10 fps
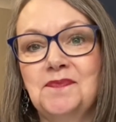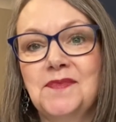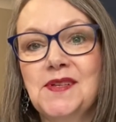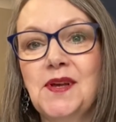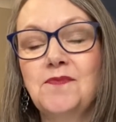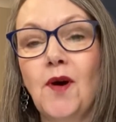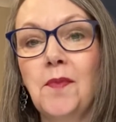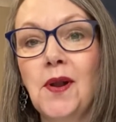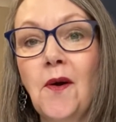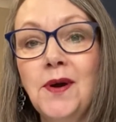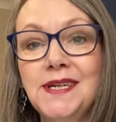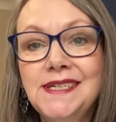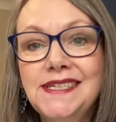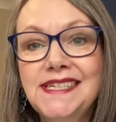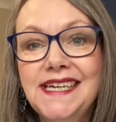So pop along
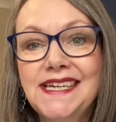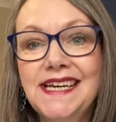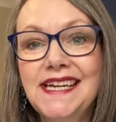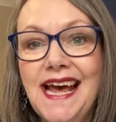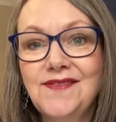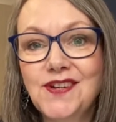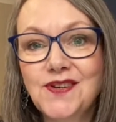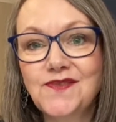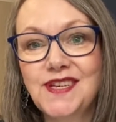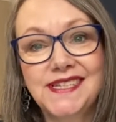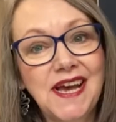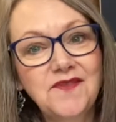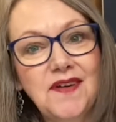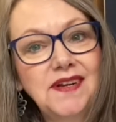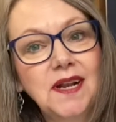and have a look for yourself,
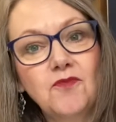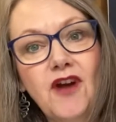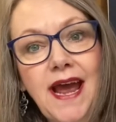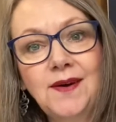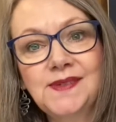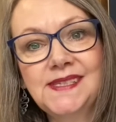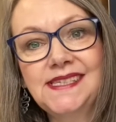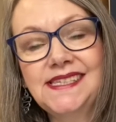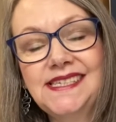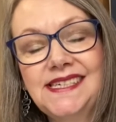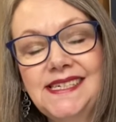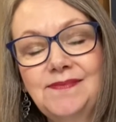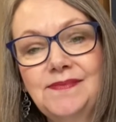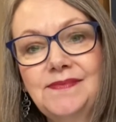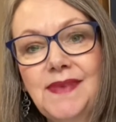have a little browse and
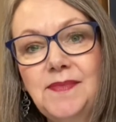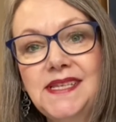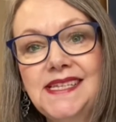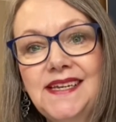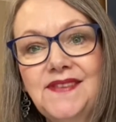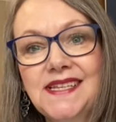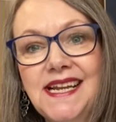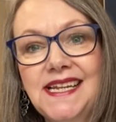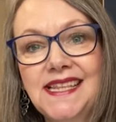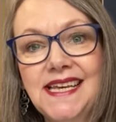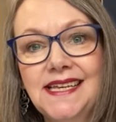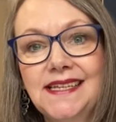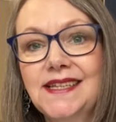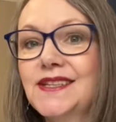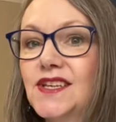maybe see if there's anything
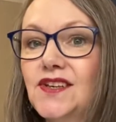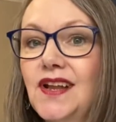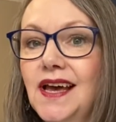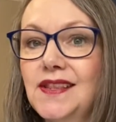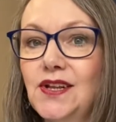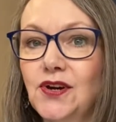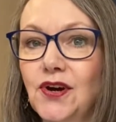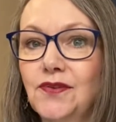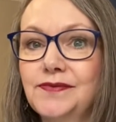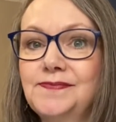that you like the look of.